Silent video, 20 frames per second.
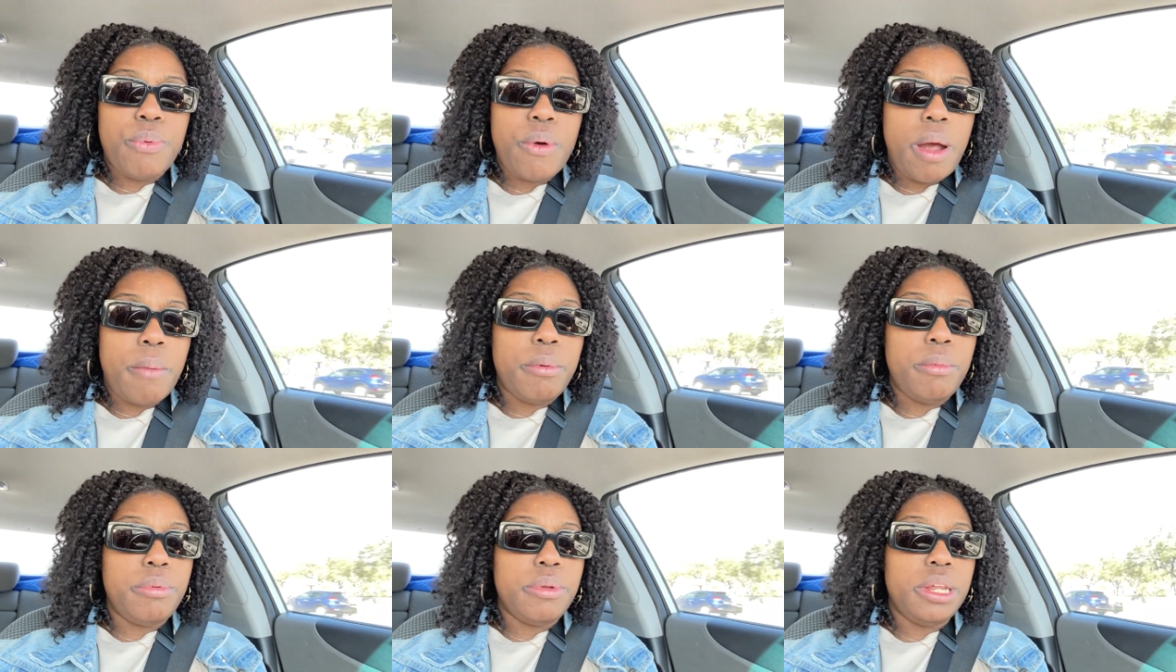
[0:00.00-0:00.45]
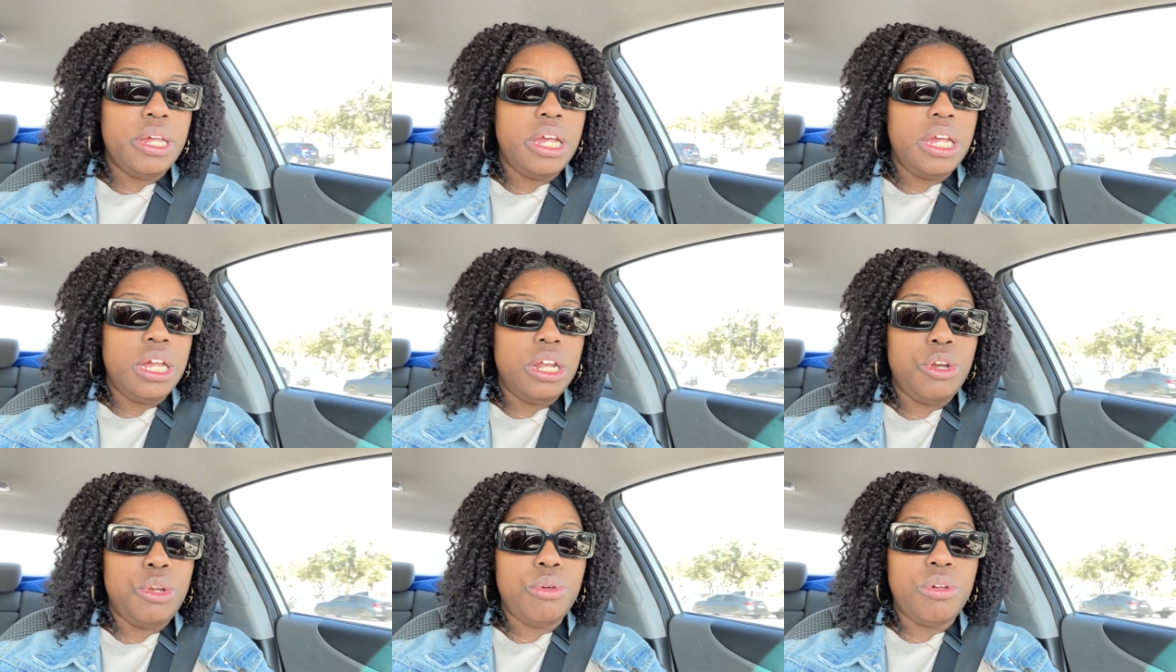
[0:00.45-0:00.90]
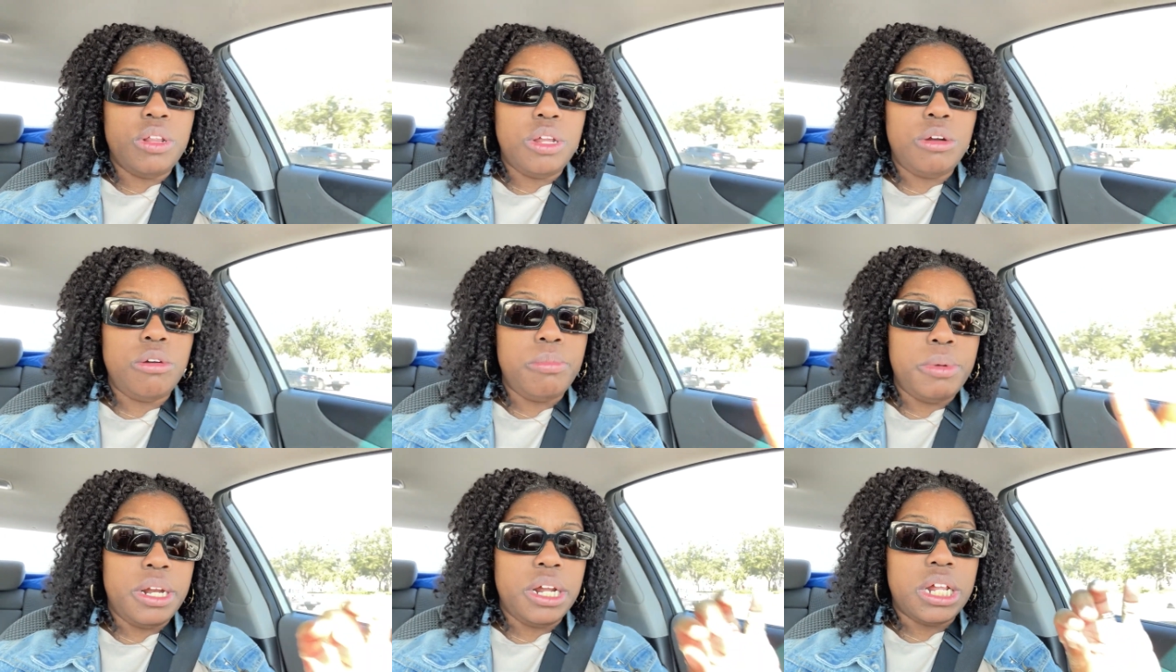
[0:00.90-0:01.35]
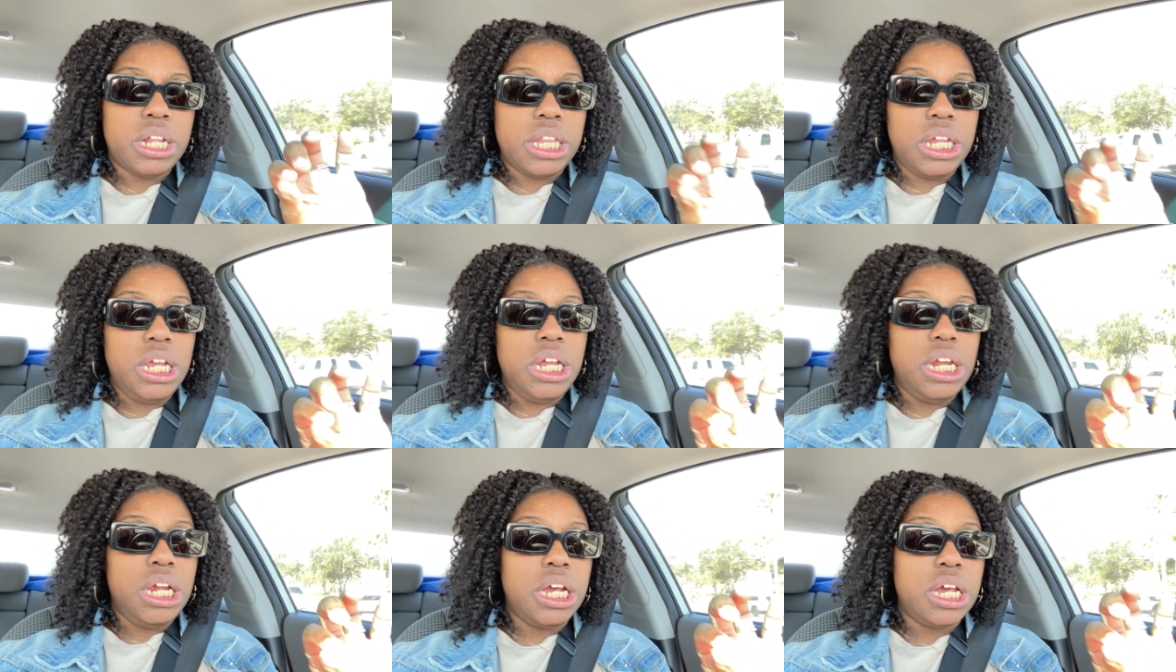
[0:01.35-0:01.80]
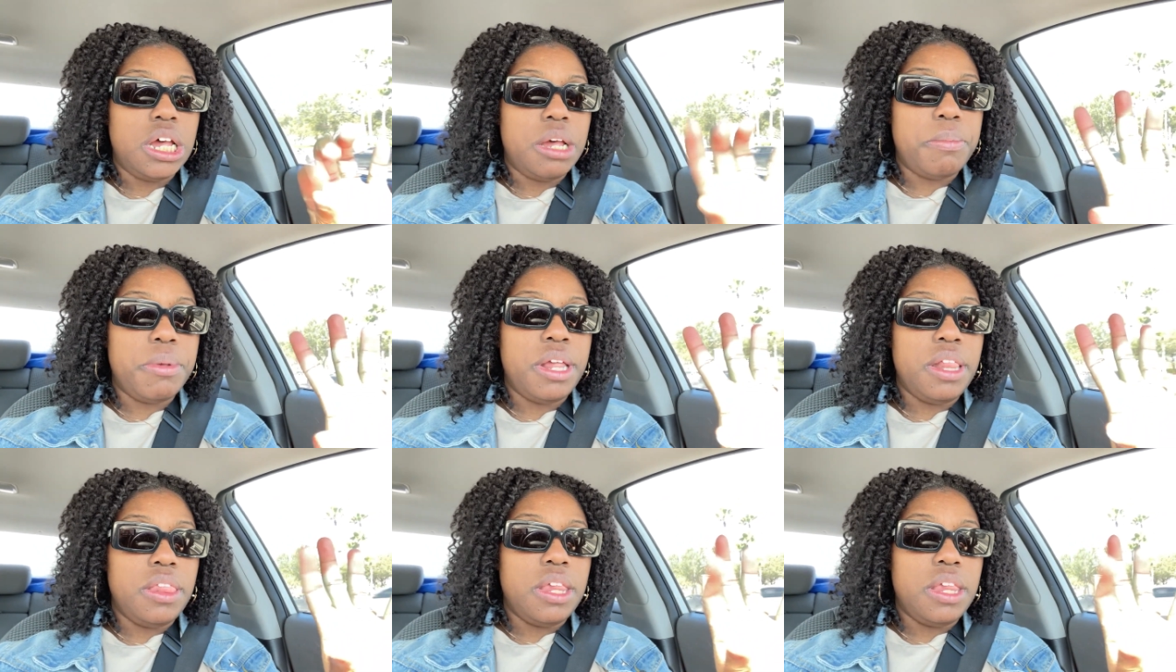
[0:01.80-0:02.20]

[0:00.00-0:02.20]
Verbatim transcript: probably do a little bit of cleaning up and